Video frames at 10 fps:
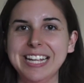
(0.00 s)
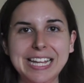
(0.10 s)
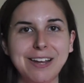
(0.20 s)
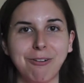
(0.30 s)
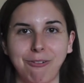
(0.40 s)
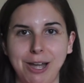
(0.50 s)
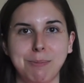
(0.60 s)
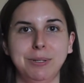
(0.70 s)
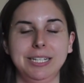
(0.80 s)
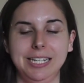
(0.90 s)
really a
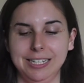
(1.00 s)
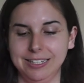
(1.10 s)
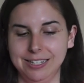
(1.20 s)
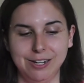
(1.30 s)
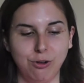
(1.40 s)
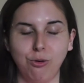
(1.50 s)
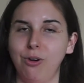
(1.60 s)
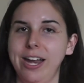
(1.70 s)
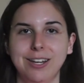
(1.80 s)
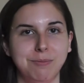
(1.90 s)
rambly
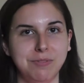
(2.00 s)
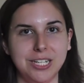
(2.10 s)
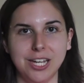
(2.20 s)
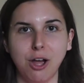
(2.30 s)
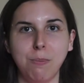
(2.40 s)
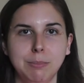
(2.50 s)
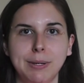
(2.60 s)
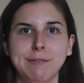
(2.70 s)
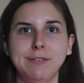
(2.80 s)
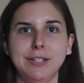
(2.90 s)
random video,
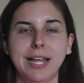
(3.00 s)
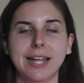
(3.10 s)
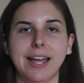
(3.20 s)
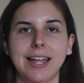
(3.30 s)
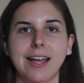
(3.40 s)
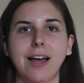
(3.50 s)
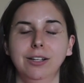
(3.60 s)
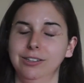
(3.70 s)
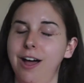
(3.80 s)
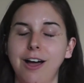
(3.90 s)
but I feel like I got a
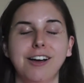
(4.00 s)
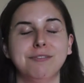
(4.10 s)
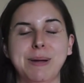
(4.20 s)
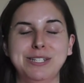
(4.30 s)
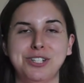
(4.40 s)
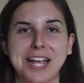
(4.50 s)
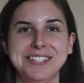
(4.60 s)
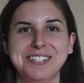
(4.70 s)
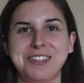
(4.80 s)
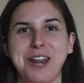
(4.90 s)
lot off my chest